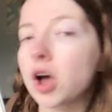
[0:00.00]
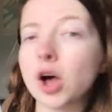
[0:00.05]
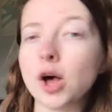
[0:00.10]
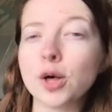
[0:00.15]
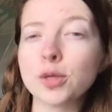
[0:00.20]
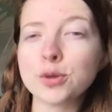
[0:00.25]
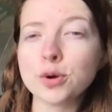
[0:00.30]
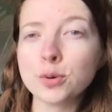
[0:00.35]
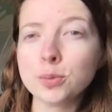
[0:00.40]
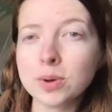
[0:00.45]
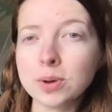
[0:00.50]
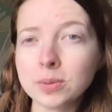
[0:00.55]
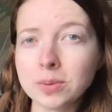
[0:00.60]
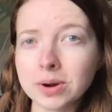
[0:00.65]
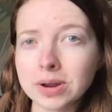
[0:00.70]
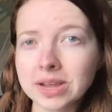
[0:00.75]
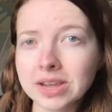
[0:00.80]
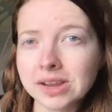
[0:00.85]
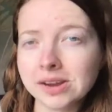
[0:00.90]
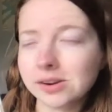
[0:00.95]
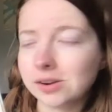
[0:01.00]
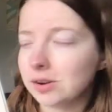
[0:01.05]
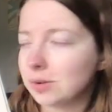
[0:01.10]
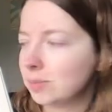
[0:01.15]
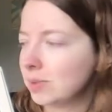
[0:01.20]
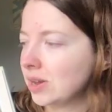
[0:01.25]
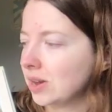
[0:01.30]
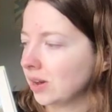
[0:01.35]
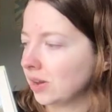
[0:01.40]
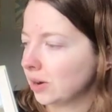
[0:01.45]
Although we were eager to
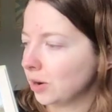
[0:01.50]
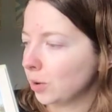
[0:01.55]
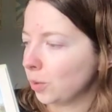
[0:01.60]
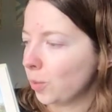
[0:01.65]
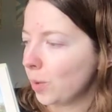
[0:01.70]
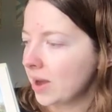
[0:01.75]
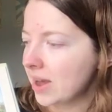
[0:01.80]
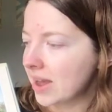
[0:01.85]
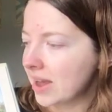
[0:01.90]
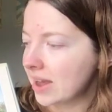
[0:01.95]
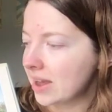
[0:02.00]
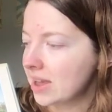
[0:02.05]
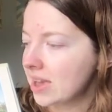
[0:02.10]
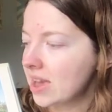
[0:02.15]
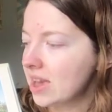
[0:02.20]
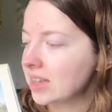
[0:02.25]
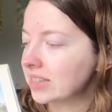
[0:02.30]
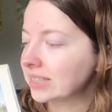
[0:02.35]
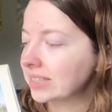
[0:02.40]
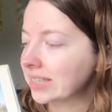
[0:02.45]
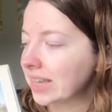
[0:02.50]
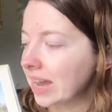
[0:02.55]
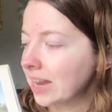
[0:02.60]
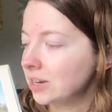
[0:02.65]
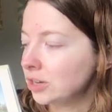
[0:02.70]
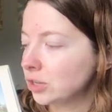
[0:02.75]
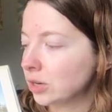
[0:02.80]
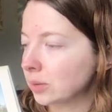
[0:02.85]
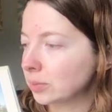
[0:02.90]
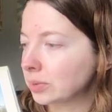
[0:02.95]
be on our way,
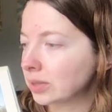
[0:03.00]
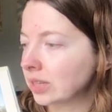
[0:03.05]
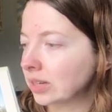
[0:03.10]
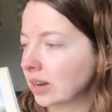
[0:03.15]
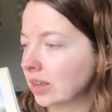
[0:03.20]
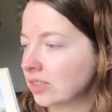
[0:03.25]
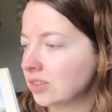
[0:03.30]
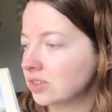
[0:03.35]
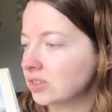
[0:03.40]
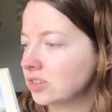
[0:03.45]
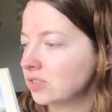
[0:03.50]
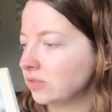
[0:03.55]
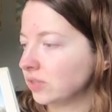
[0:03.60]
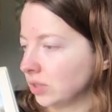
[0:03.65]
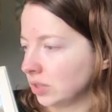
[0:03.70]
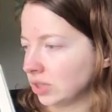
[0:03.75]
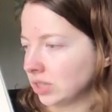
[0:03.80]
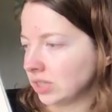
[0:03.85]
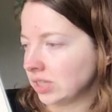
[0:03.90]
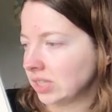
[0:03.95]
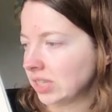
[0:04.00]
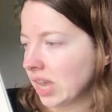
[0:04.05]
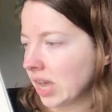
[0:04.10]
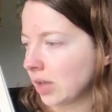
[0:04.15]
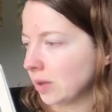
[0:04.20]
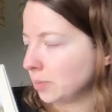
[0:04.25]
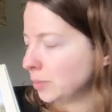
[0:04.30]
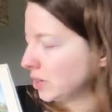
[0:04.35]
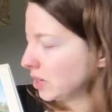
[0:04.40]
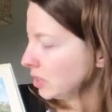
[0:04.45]
side trips and other diversions
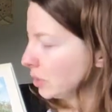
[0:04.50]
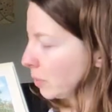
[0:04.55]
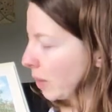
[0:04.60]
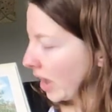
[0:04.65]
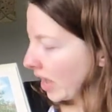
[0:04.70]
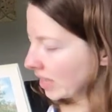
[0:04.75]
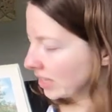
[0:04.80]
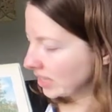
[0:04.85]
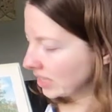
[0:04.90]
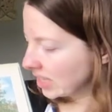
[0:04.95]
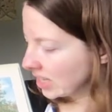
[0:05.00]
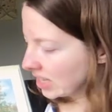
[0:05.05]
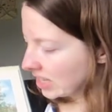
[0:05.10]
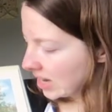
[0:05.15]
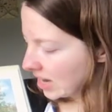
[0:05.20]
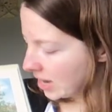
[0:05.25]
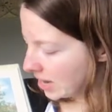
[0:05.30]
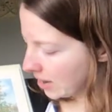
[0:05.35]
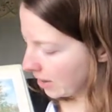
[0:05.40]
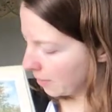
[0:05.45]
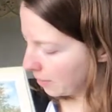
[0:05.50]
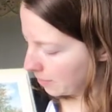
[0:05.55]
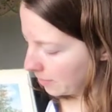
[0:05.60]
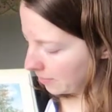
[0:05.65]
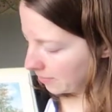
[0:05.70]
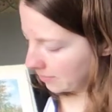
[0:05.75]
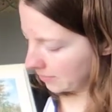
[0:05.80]
helped us pass the time.